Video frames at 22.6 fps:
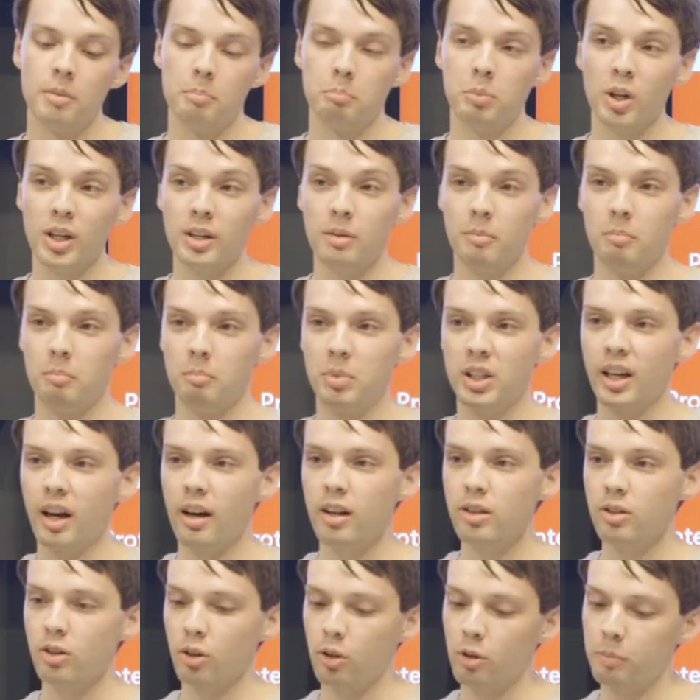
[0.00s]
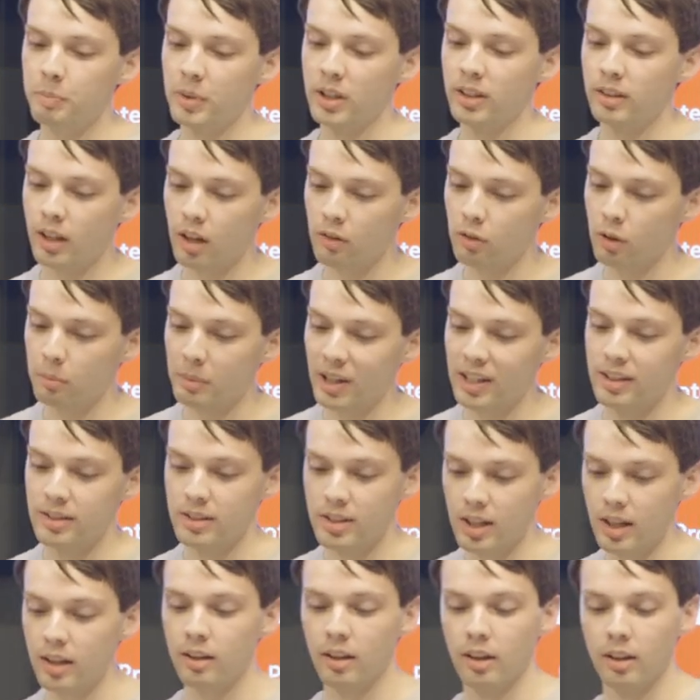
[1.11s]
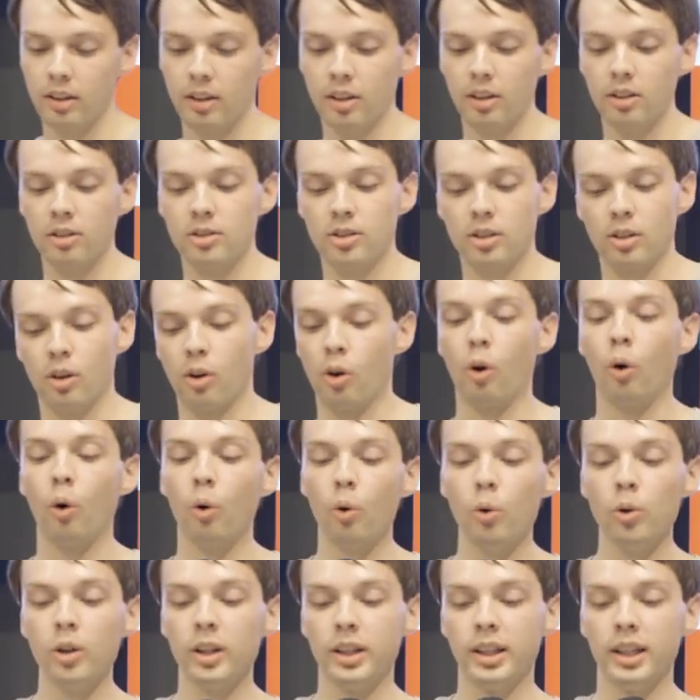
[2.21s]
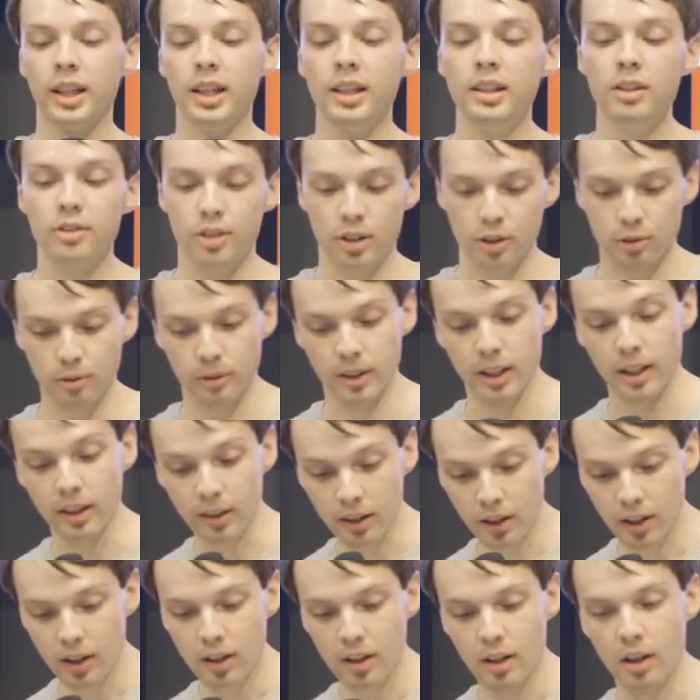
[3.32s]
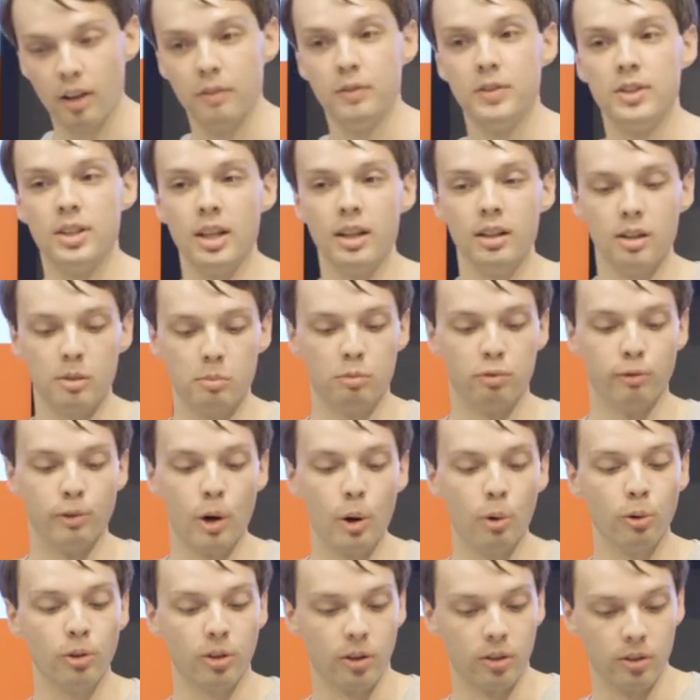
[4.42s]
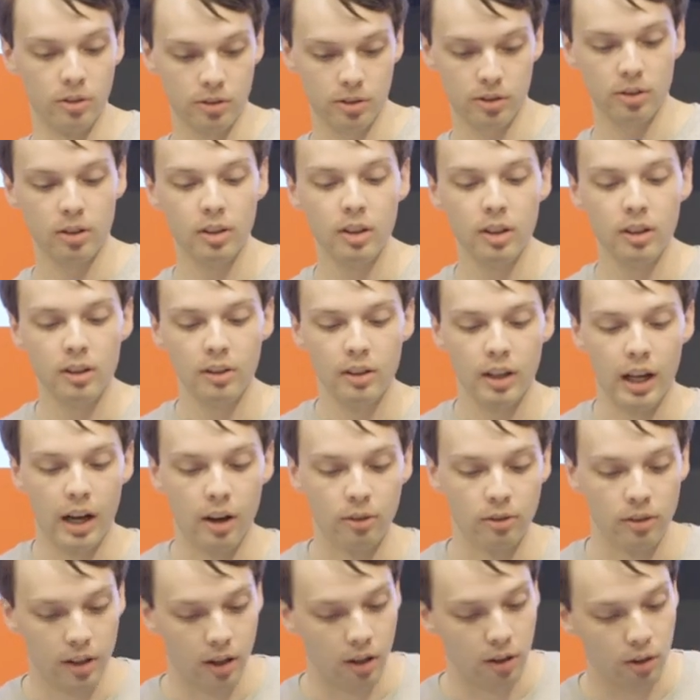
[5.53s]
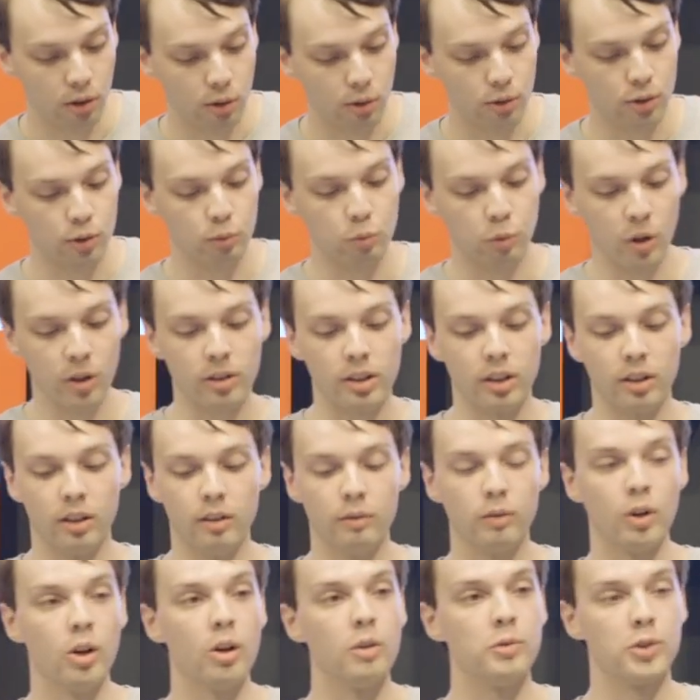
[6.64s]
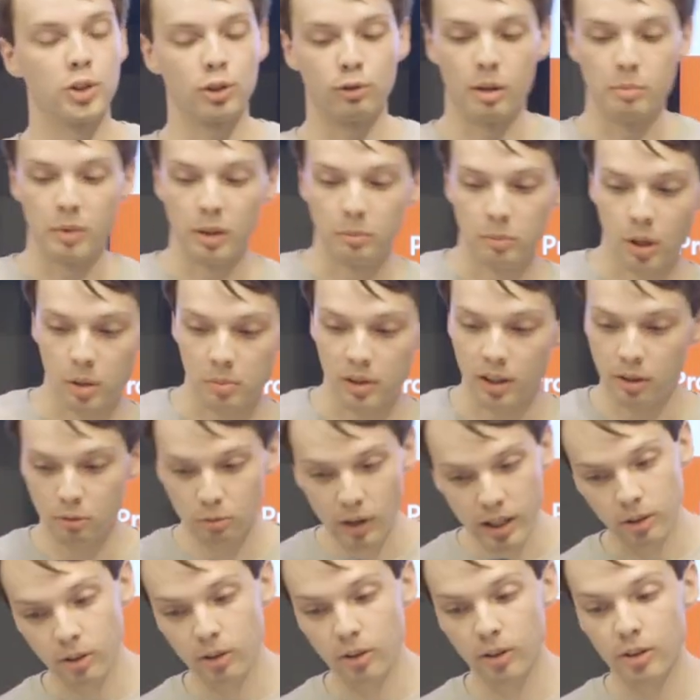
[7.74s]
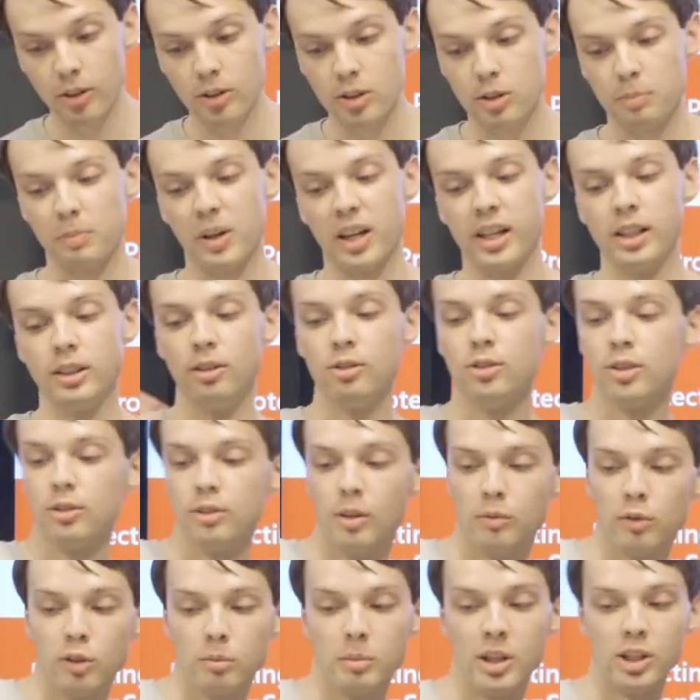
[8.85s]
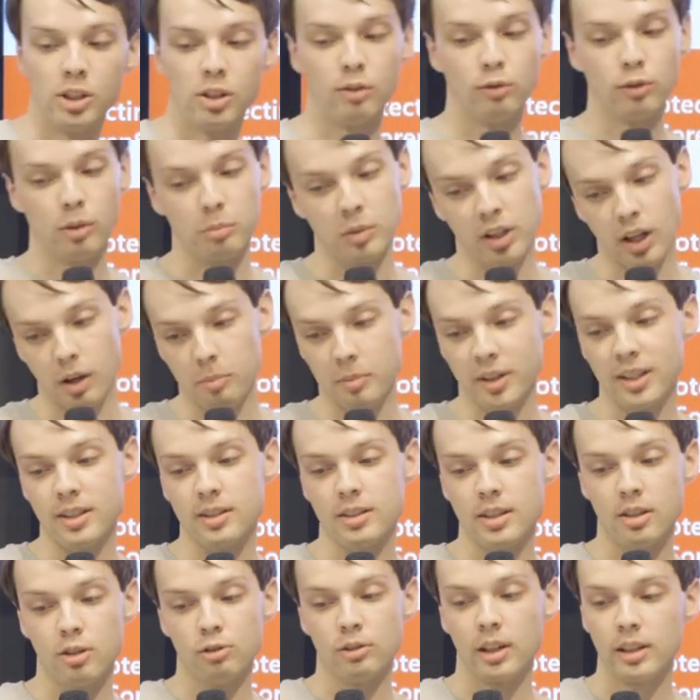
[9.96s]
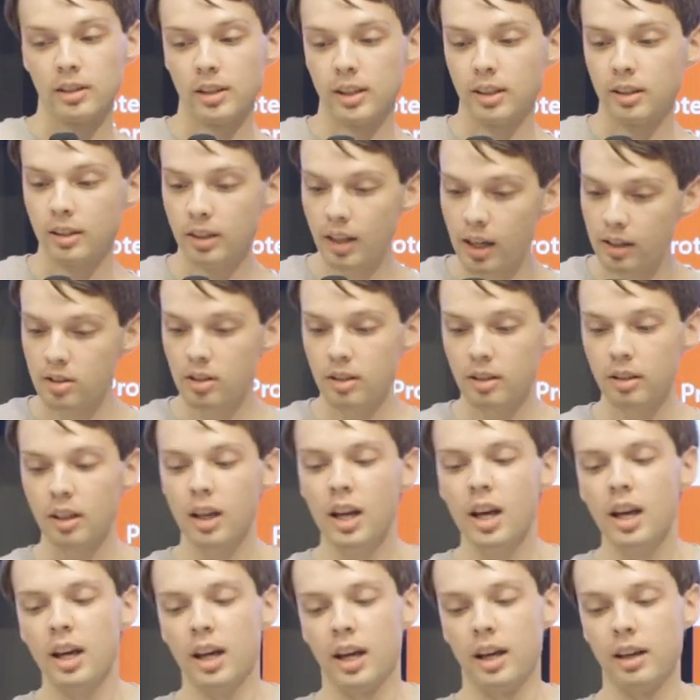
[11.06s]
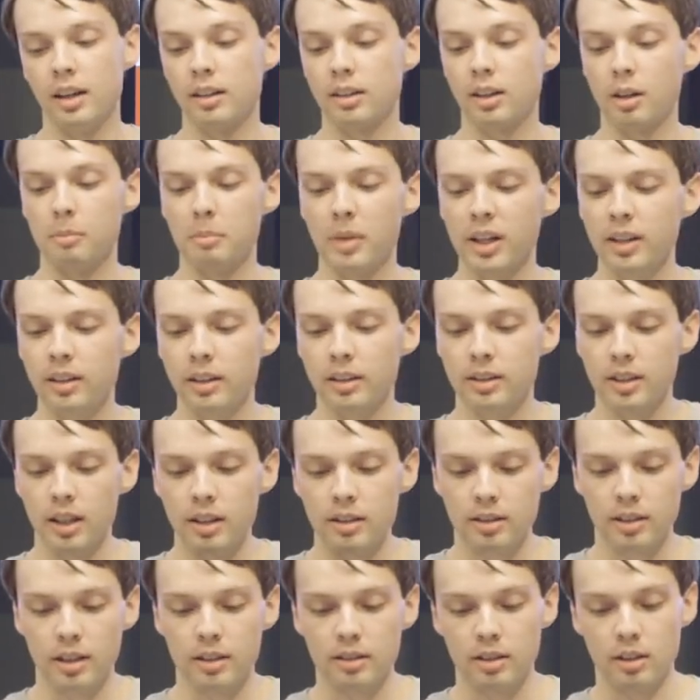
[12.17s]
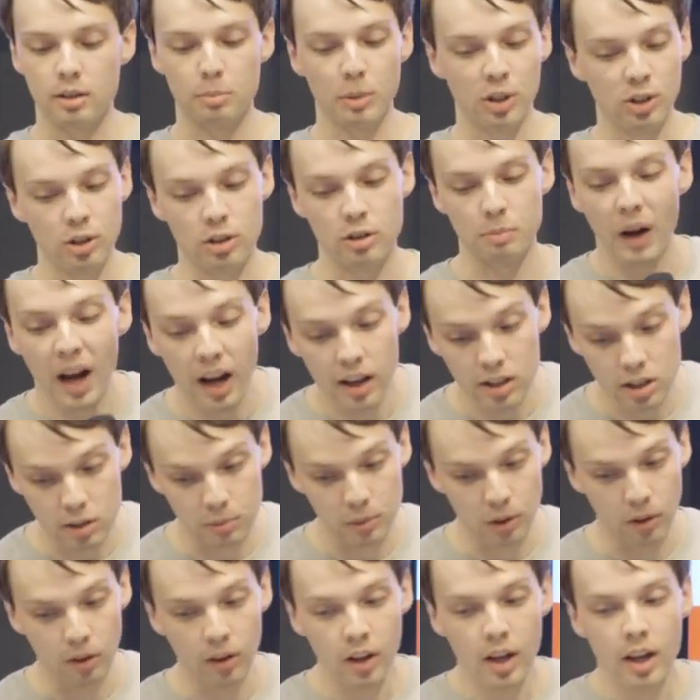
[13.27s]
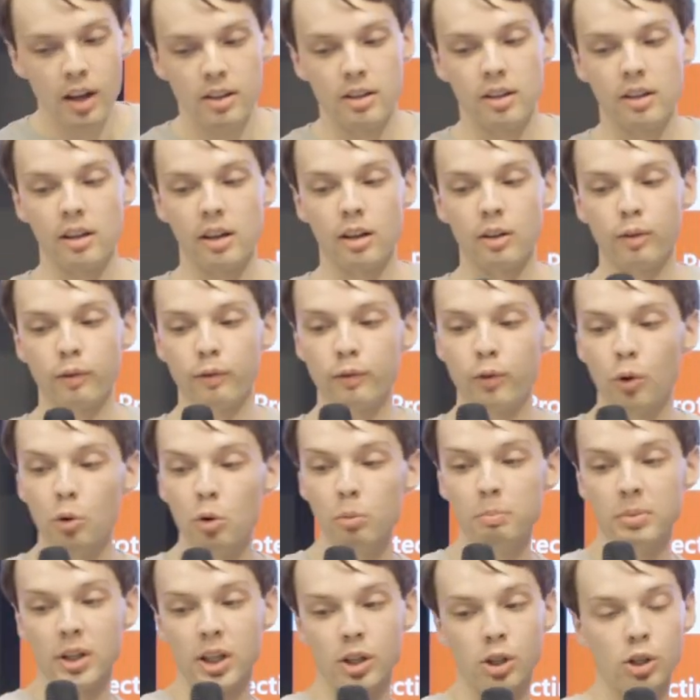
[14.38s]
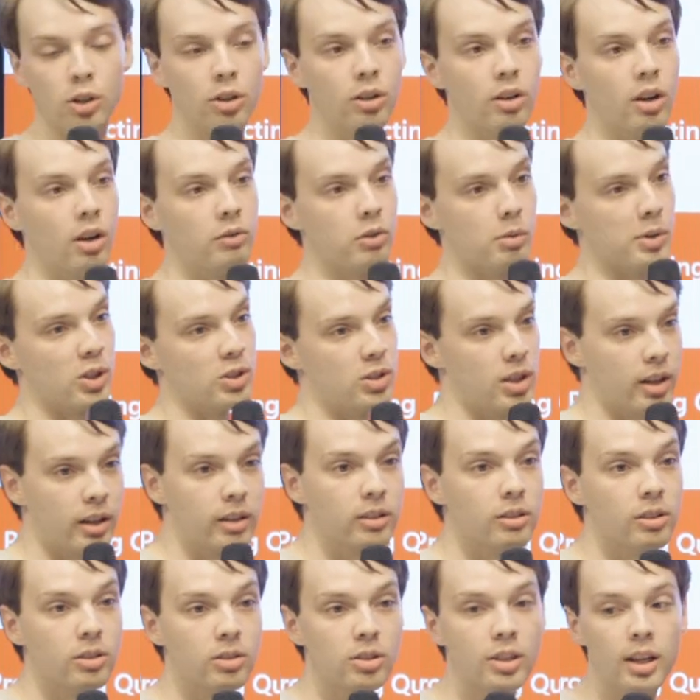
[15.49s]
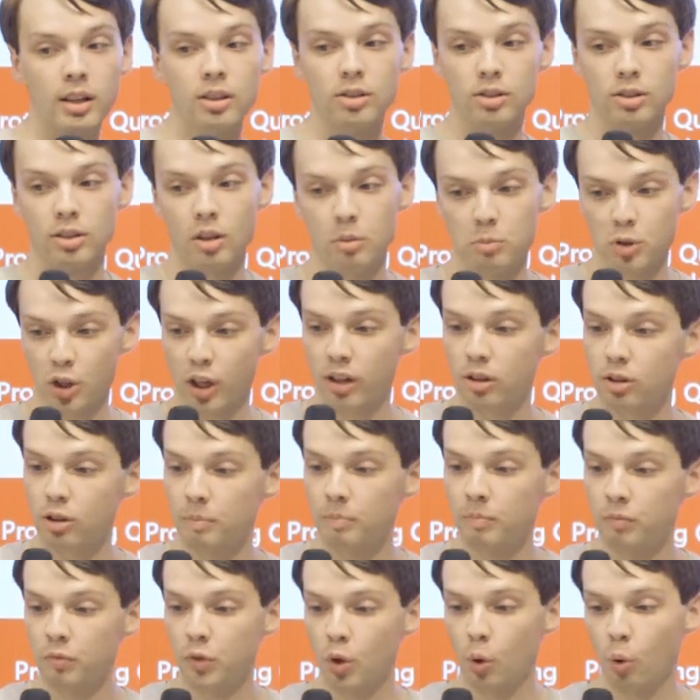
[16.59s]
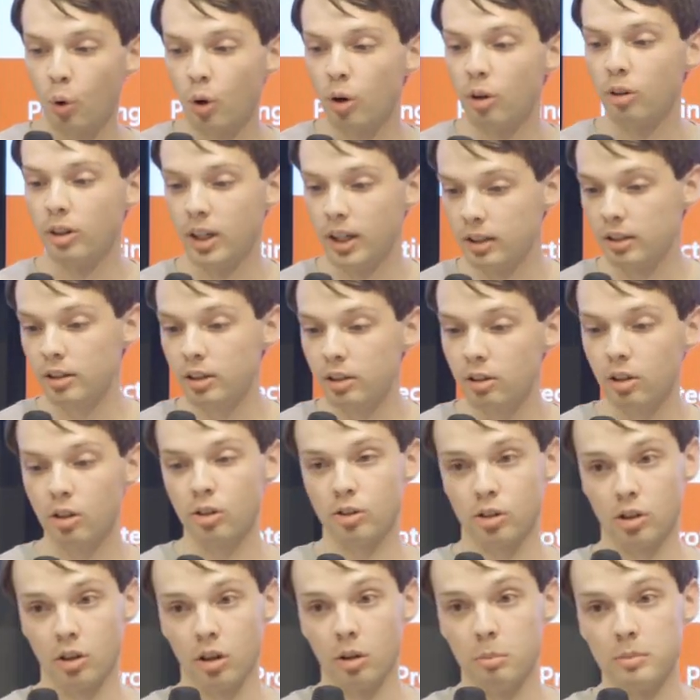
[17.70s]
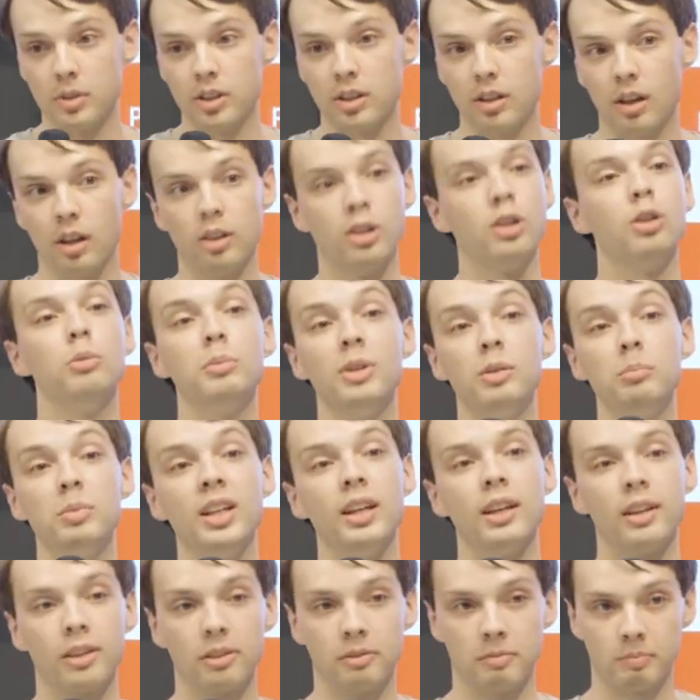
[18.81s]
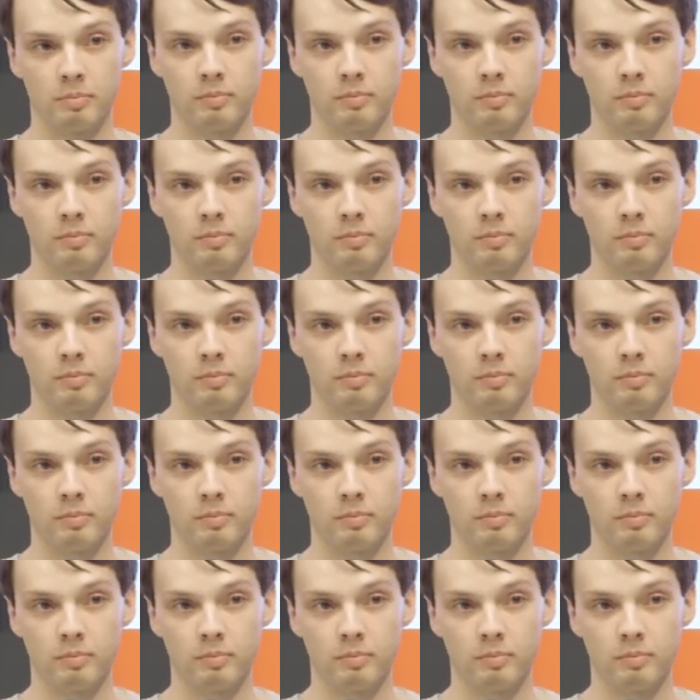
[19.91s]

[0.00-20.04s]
But beyond open government data, there's a whole industry of data brokers out there whose work involves scraping public records, buying user information from companies that directly collect it, and combining data sets as much as possible to get a full picture of a particular data subject, or in clearer terms, a human being.